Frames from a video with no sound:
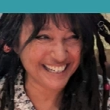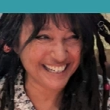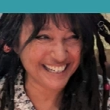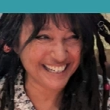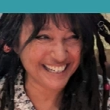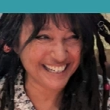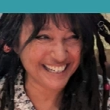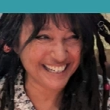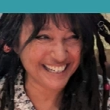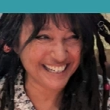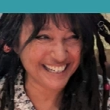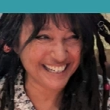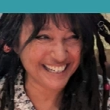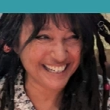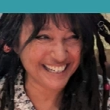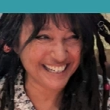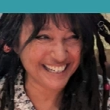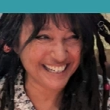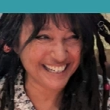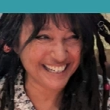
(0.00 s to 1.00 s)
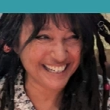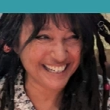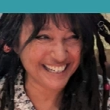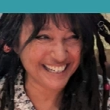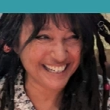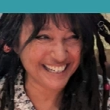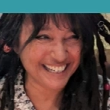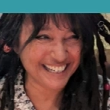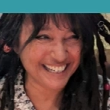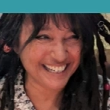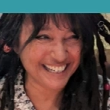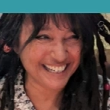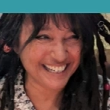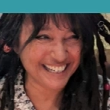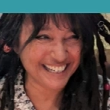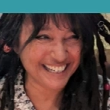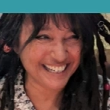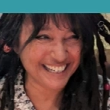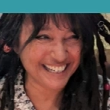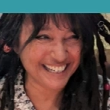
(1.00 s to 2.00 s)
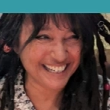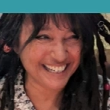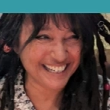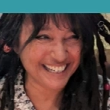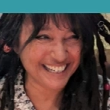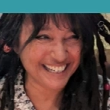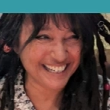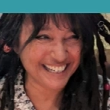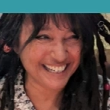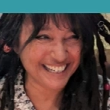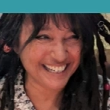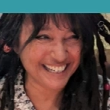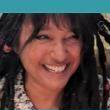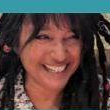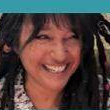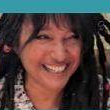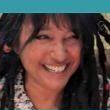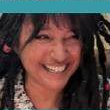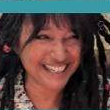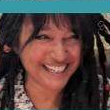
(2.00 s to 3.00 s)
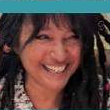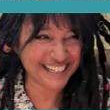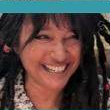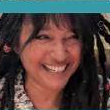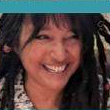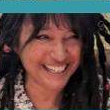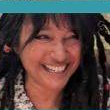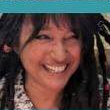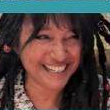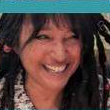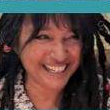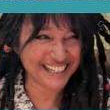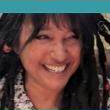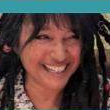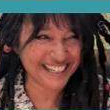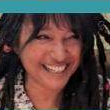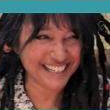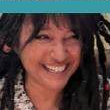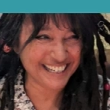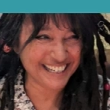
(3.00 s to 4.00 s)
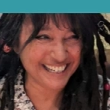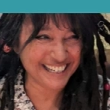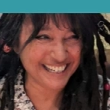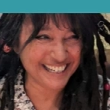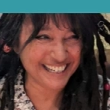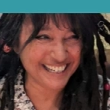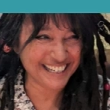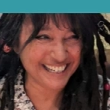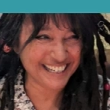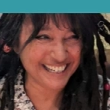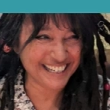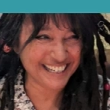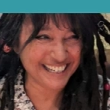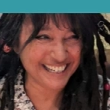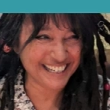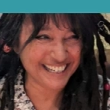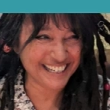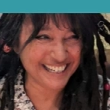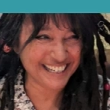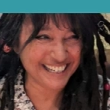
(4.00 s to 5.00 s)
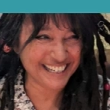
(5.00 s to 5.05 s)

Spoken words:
No one is speaking in this clip.